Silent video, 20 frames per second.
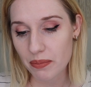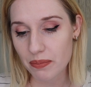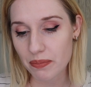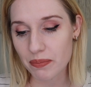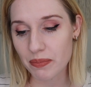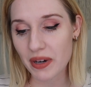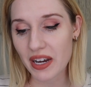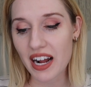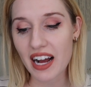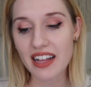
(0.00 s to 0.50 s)

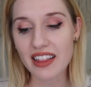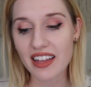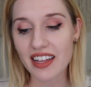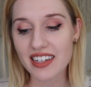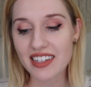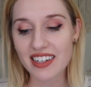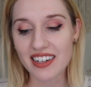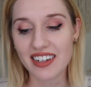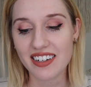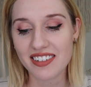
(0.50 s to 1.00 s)
but I,
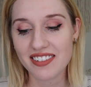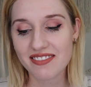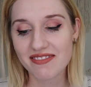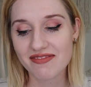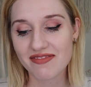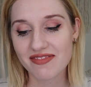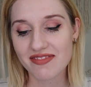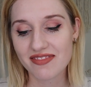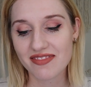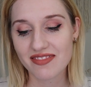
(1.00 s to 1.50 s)
like,
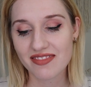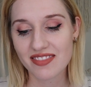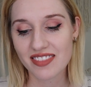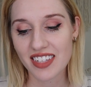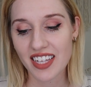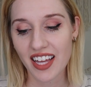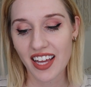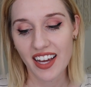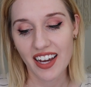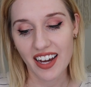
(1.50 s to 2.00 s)

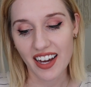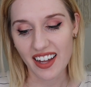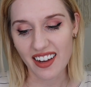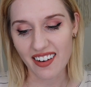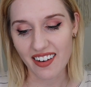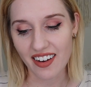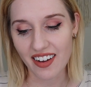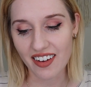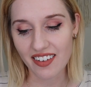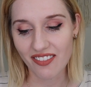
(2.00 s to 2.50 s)
I
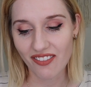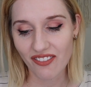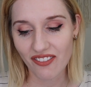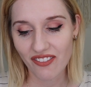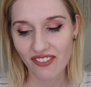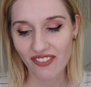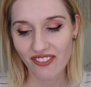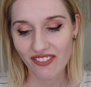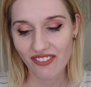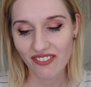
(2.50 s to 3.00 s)
don't know.
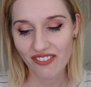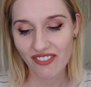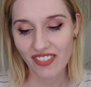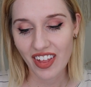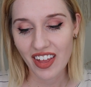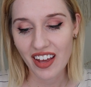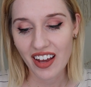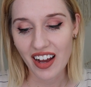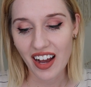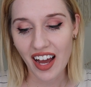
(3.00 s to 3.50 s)

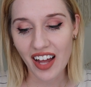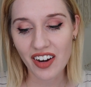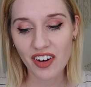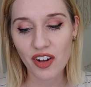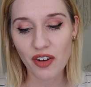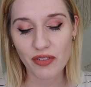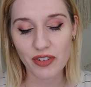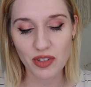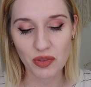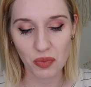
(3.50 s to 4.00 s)
I don't
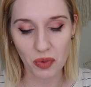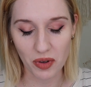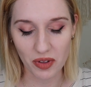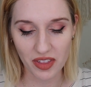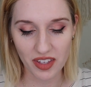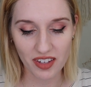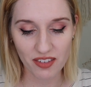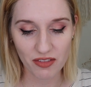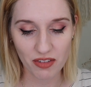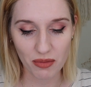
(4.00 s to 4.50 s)
know if it's
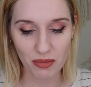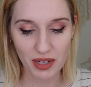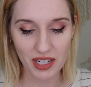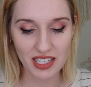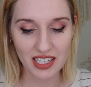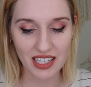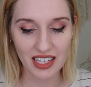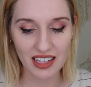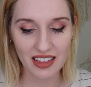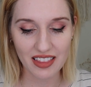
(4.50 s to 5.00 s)
worth it for me
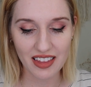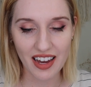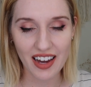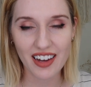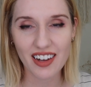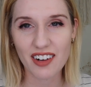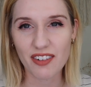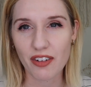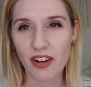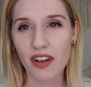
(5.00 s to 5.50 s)
to get
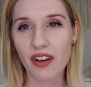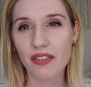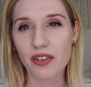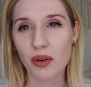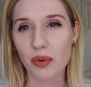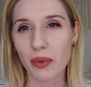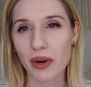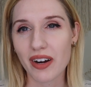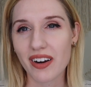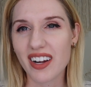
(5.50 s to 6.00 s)
that, if I'll
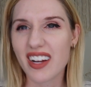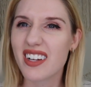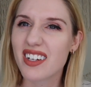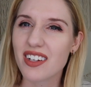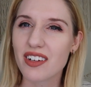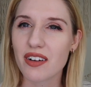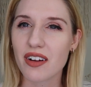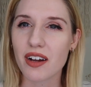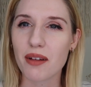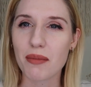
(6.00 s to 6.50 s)
ever wear it.
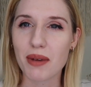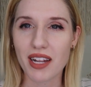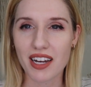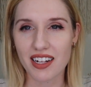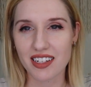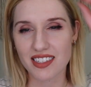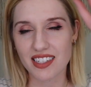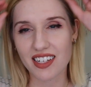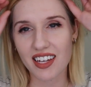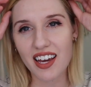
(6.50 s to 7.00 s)
You know what I mean?
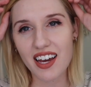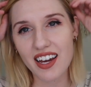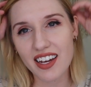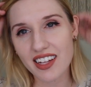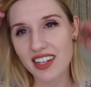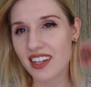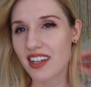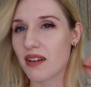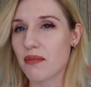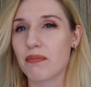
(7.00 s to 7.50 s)
It's like, yeah, I
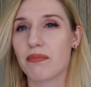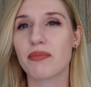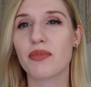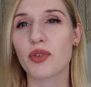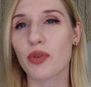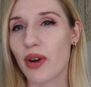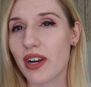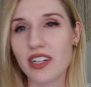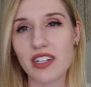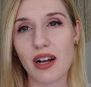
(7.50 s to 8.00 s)
can get a
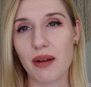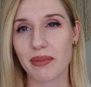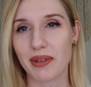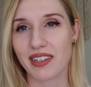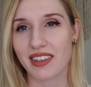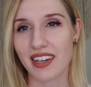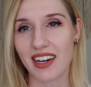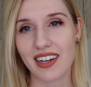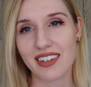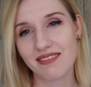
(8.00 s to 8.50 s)
gray top
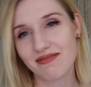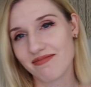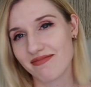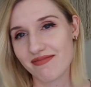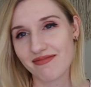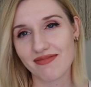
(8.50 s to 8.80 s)
like that